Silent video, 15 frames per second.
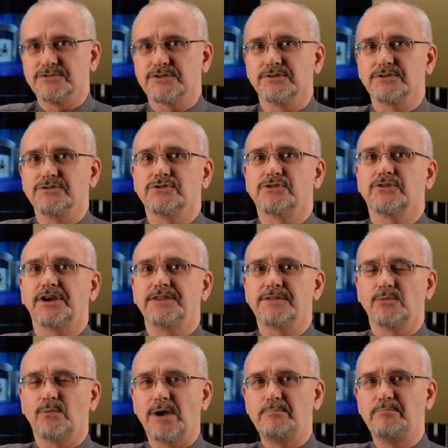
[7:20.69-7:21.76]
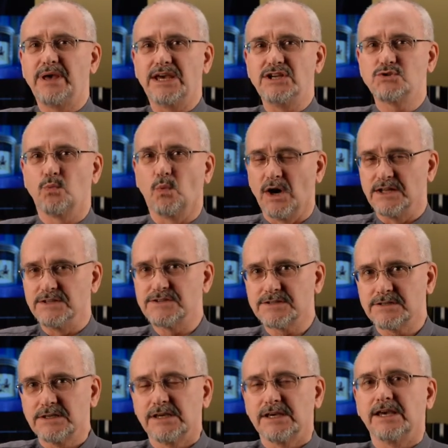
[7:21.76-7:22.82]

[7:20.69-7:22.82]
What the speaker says: So you create their web page once